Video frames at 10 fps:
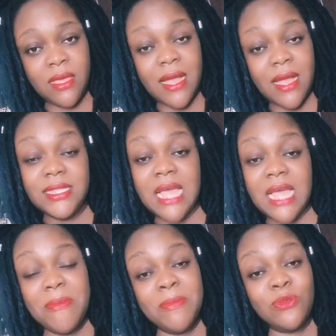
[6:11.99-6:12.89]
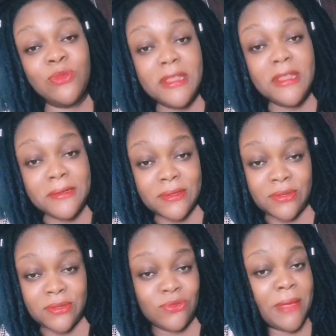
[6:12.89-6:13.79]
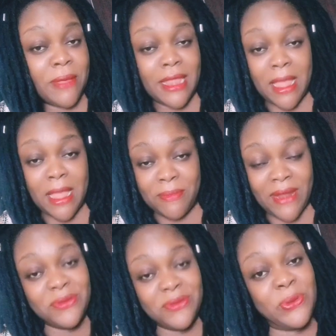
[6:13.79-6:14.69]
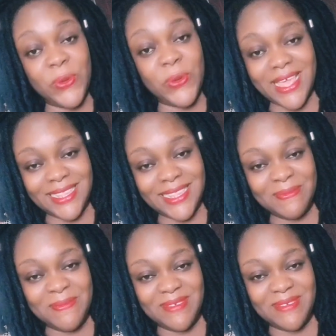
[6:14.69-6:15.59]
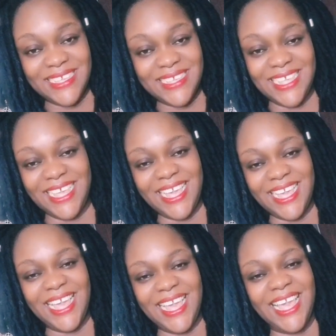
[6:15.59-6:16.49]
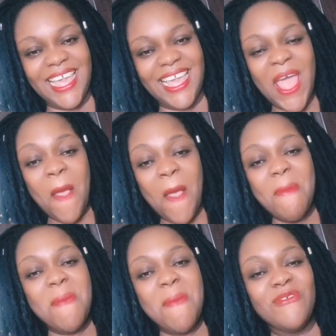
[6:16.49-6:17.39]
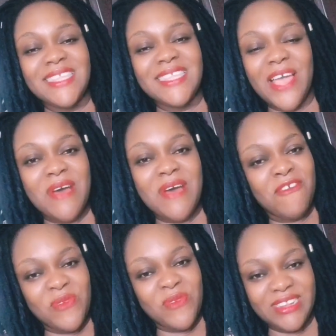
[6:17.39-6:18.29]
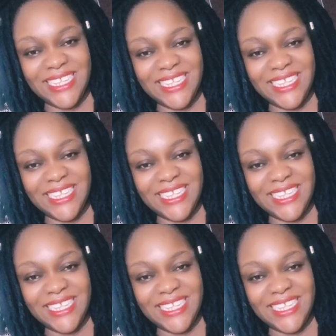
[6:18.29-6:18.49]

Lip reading: Can't say her maybe to Lagos or to Anambra. I don't know yet, baby. Maybe you say I don't have money.